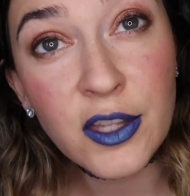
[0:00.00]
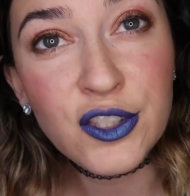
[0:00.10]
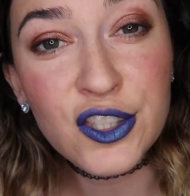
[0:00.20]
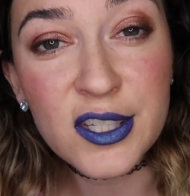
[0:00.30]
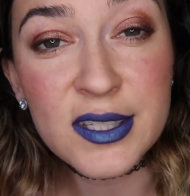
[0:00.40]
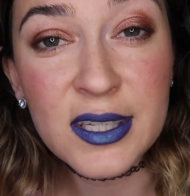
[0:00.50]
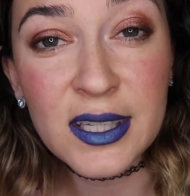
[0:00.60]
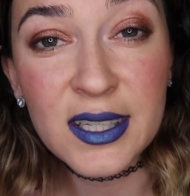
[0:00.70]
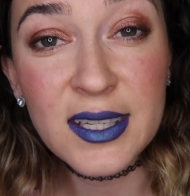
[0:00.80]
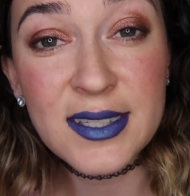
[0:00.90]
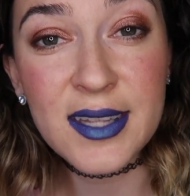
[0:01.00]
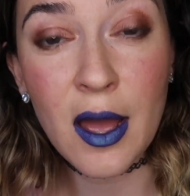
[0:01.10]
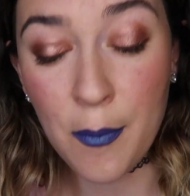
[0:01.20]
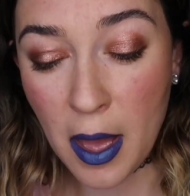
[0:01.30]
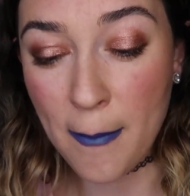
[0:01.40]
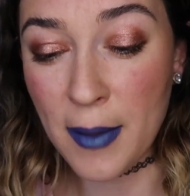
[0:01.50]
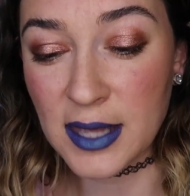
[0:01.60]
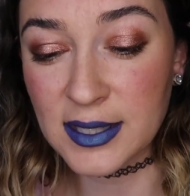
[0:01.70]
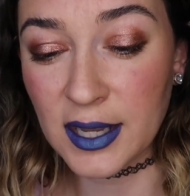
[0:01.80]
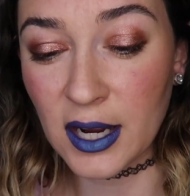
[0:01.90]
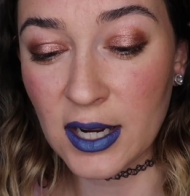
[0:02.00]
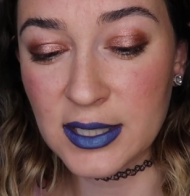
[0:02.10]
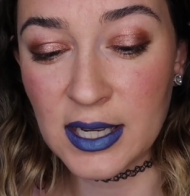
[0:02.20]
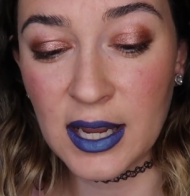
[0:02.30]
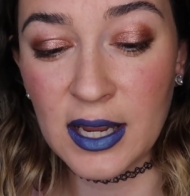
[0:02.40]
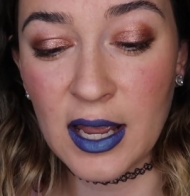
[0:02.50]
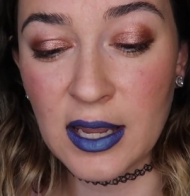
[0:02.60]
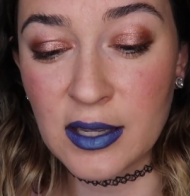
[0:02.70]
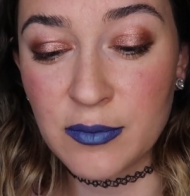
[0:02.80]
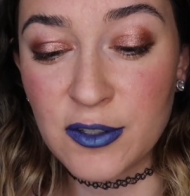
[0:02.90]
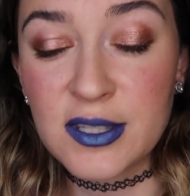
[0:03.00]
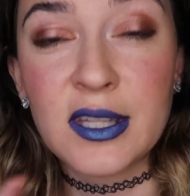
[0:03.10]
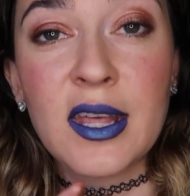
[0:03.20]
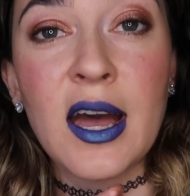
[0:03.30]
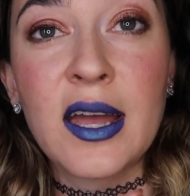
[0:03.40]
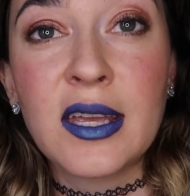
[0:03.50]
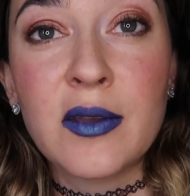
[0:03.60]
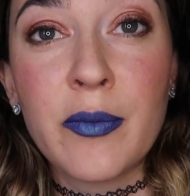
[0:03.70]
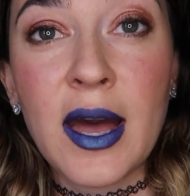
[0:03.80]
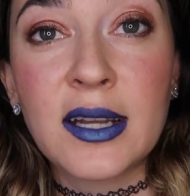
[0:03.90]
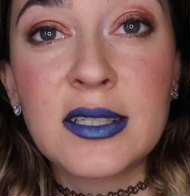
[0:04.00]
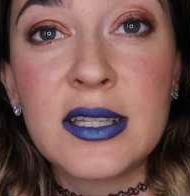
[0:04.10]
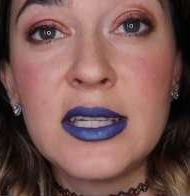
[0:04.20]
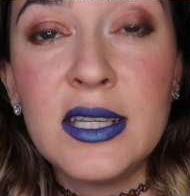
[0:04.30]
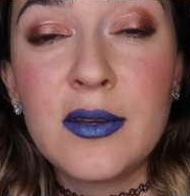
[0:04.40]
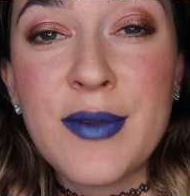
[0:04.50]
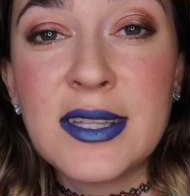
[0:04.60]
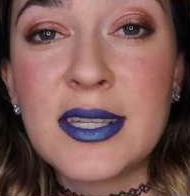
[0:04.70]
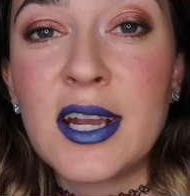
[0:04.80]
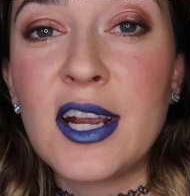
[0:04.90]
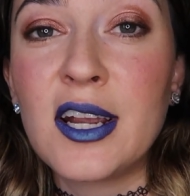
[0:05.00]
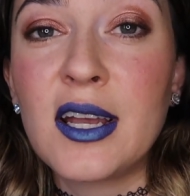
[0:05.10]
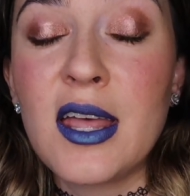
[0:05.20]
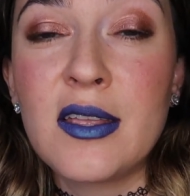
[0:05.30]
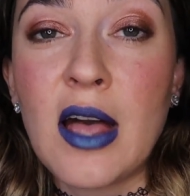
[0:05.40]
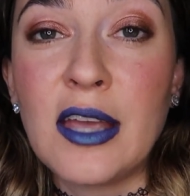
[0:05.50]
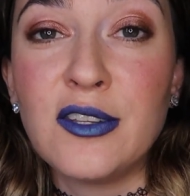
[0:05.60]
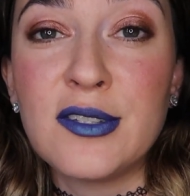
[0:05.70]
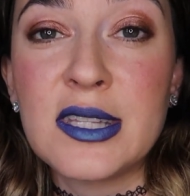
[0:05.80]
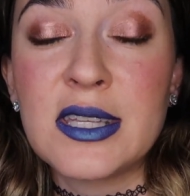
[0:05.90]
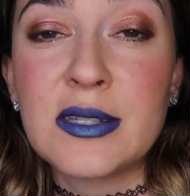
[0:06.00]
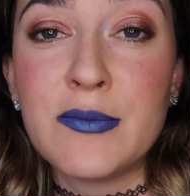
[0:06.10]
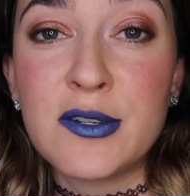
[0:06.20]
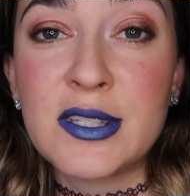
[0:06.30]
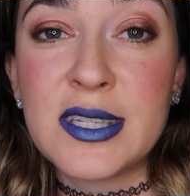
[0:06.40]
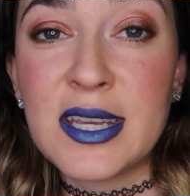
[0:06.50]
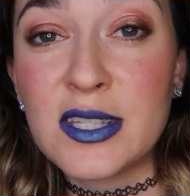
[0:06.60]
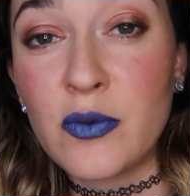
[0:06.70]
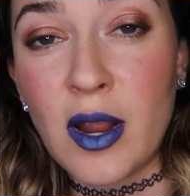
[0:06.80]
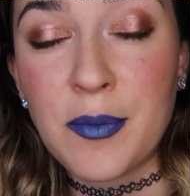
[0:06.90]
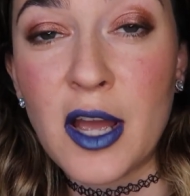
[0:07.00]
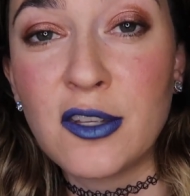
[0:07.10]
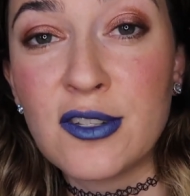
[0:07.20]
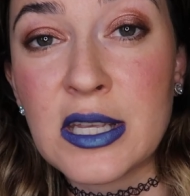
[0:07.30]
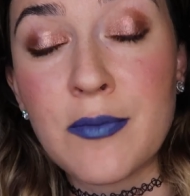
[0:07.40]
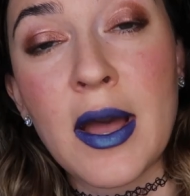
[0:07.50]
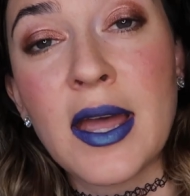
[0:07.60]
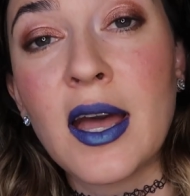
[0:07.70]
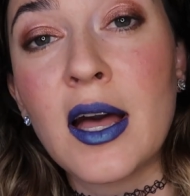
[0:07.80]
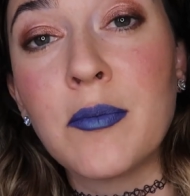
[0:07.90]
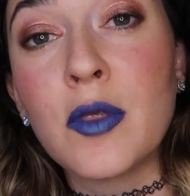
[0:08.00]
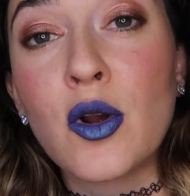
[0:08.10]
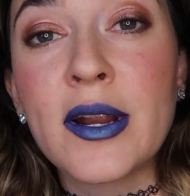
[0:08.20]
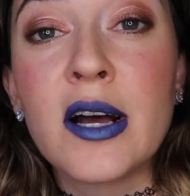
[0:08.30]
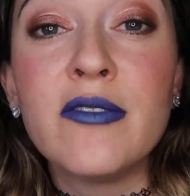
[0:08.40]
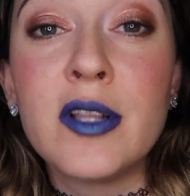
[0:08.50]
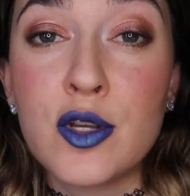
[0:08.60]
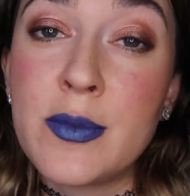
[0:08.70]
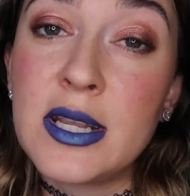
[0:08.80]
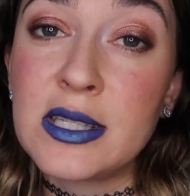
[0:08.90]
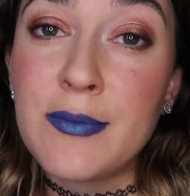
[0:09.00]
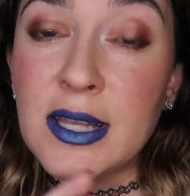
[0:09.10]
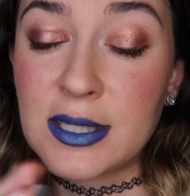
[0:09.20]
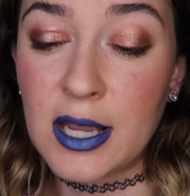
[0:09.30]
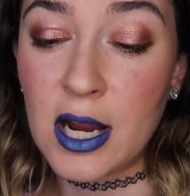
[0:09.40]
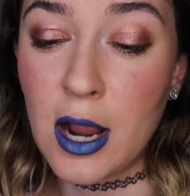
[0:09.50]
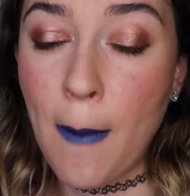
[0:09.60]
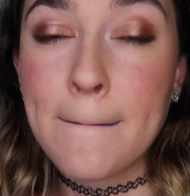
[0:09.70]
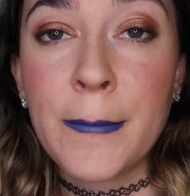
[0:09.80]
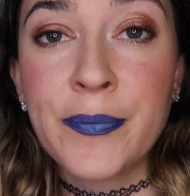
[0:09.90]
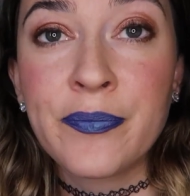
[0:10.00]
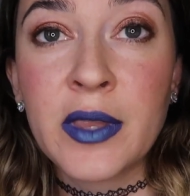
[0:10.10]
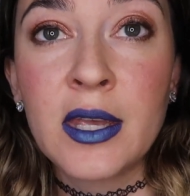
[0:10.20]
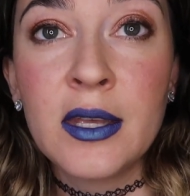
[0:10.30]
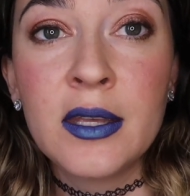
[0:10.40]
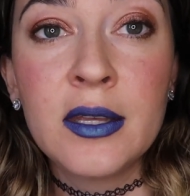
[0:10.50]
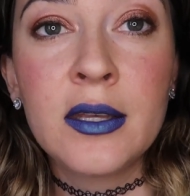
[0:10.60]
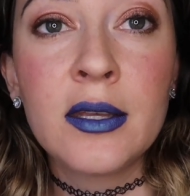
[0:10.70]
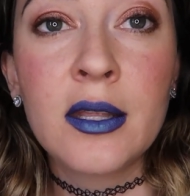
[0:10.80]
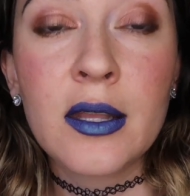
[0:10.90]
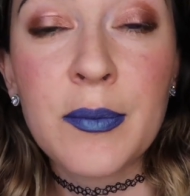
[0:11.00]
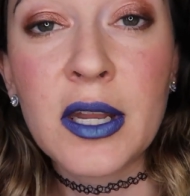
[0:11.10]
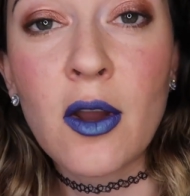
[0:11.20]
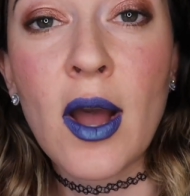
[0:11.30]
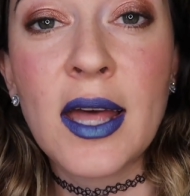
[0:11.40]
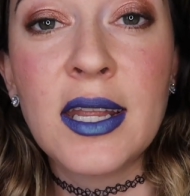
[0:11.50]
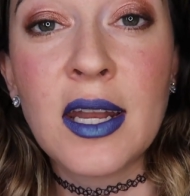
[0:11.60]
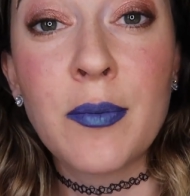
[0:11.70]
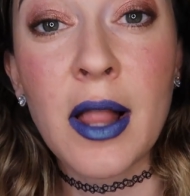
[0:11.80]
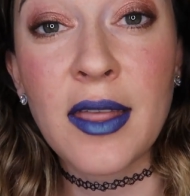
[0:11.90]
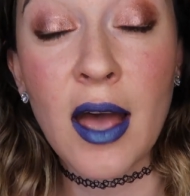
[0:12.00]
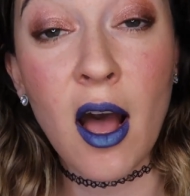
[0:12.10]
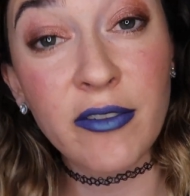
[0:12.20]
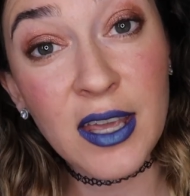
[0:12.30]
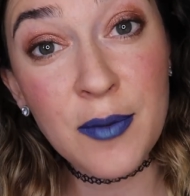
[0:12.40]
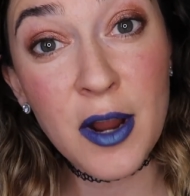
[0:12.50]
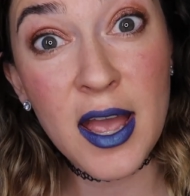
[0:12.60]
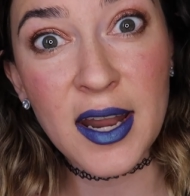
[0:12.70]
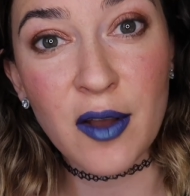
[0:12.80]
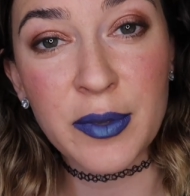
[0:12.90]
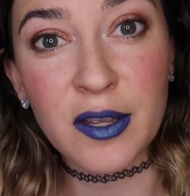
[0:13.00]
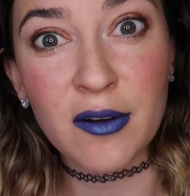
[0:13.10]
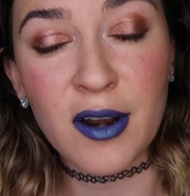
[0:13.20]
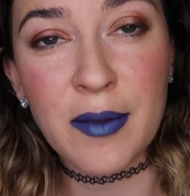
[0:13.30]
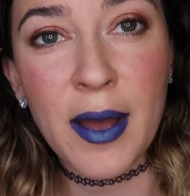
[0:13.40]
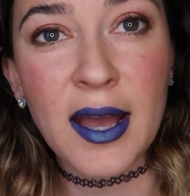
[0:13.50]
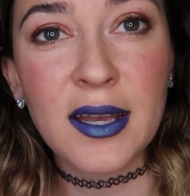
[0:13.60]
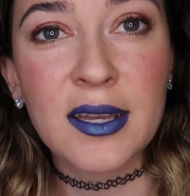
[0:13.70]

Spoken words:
Just need some mascara. Today I am using the High Impact Clinique mascara. I use this most days when I'm not using my L'Oreal Voluminous mascara. I'm going to go ahead and apply that off camera and I'll be right back.